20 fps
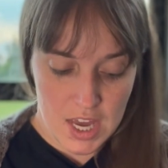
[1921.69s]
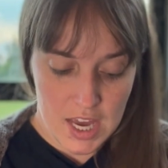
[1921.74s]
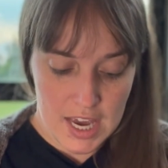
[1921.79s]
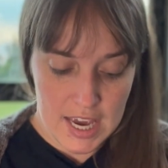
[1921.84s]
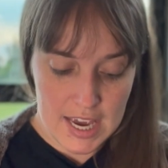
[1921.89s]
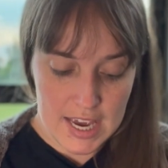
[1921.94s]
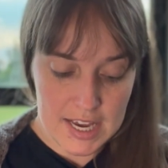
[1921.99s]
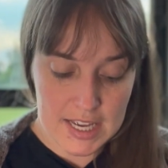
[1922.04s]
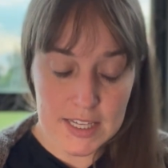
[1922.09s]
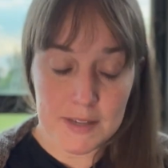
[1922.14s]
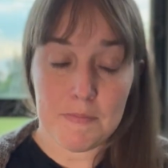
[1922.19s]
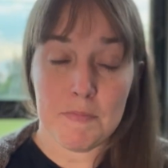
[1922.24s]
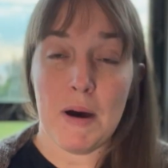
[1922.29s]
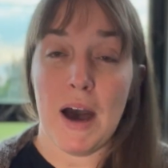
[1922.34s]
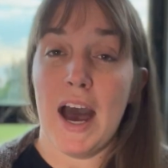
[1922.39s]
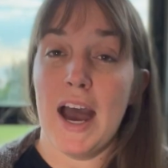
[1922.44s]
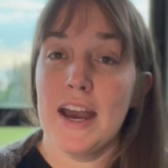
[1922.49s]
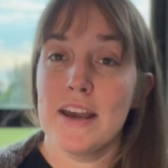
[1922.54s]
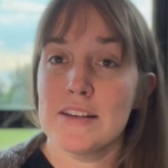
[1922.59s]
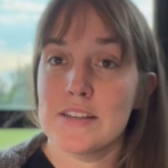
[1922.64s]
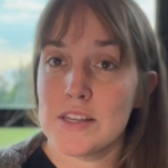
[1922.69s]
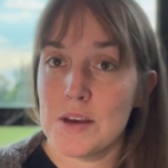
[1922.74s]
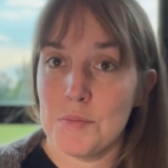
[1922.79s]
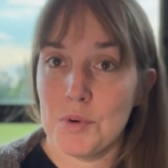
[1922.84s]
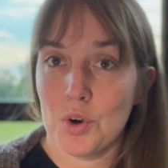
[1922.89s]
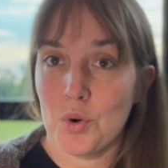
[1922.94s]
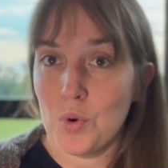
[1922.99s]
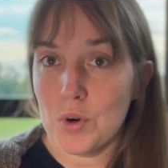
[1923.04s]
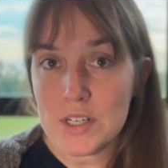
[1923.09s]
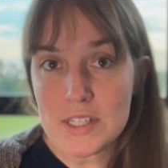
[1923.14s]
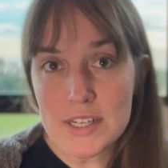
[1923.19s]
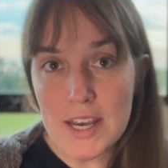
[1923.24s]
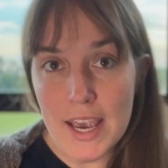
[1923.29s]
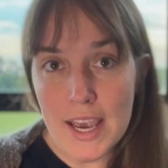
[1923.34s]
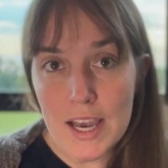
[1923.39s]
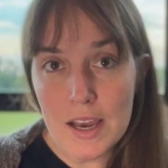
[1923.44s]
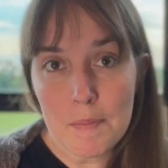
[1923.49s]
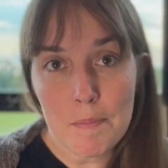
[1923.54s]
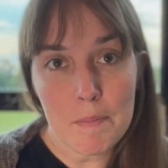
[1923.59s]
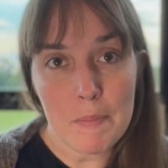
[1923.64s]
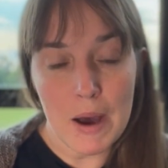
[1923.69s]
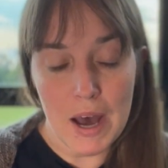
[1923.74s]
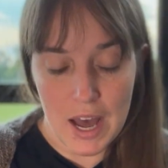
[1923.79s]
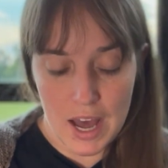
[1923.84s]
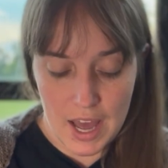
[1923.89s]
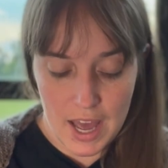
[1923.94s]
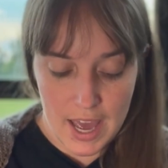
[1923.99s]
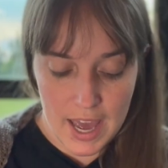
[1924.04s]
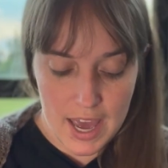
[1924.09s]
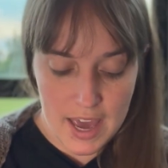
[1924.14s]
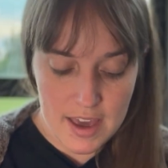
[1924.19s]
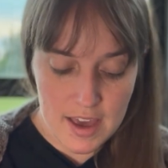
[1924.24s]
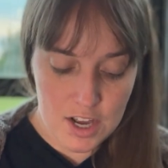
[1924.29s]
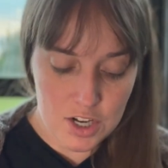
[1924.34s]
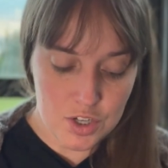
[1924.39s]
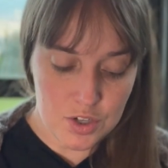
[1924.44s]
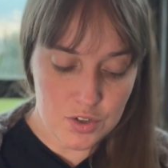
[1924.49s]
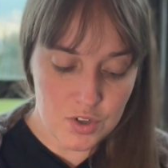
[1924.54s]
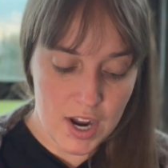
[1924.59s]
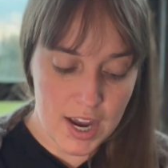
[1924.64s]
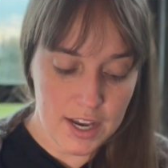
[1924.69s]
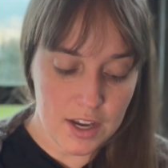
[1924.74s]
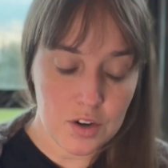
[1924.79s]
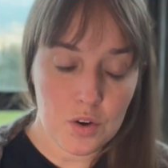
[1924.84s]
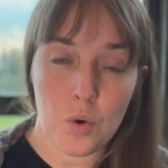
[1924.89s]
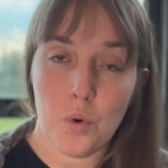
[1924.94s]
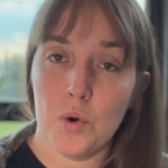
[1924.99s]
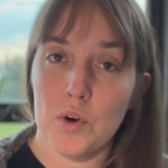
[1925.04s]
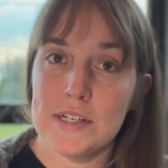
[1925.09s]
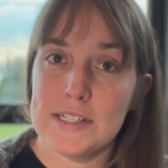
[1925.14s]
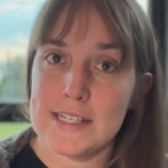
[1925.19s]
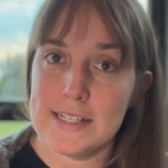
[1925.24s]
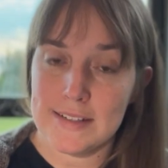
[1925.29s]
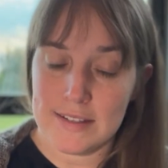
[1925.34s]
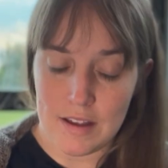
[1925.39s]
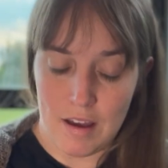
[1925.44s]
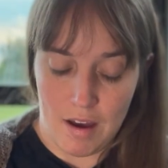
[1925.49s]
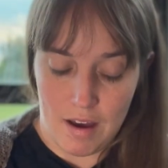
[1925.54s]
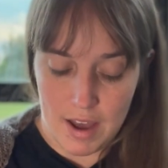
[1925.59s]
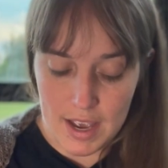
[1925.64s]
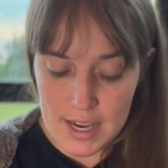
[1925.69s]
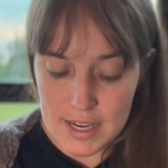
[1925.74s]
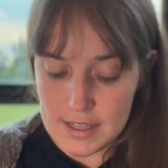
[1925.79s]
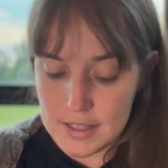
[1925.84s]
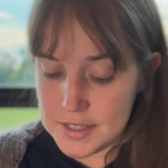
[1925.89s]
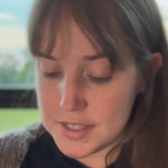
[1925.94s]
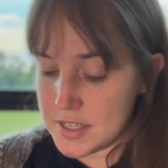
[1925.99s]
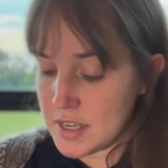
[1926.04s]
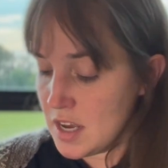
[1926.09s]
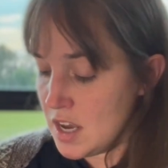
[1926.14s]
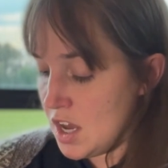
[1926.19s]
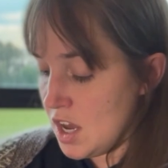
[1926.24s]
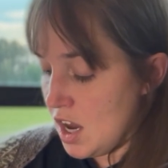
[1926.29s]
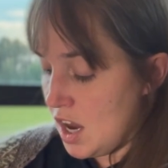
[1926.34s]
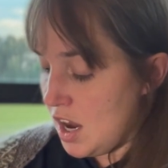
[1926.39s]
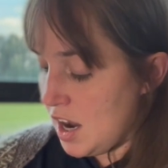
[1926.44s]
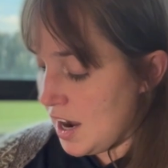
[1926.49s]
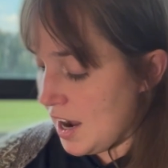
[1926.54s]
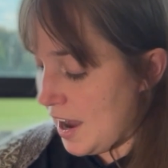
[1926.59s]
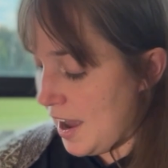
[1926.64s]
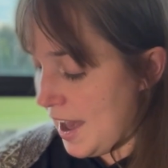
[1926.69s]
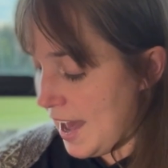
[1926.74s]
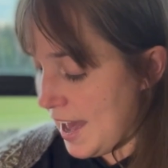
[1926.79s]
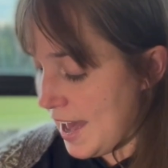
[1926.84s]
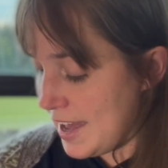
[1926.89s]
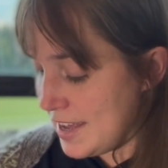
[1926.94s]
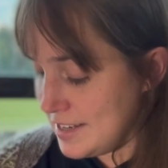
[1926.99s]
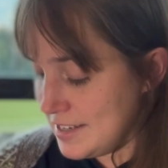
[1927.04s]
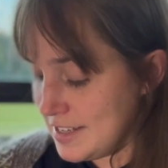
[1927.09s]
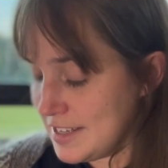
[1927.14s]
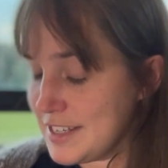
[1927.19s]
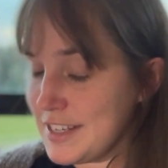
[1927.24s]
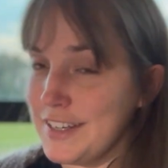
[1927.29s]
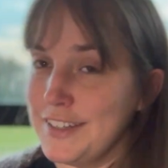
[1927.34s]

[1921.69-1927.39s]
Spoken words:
is my summer court tank by Dragon Horde Designs, and